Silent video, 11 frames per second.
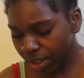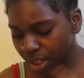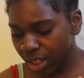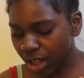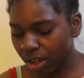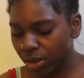
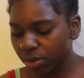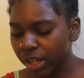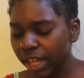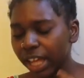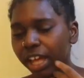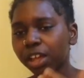so
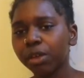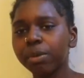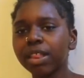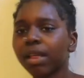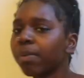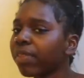it could
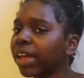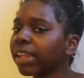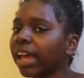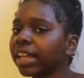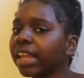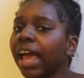be something
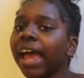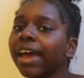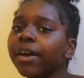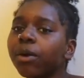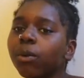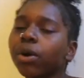like
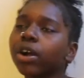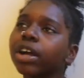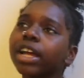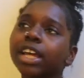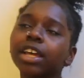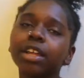that, or
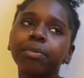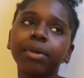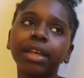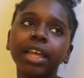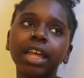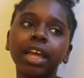it could
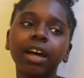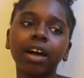be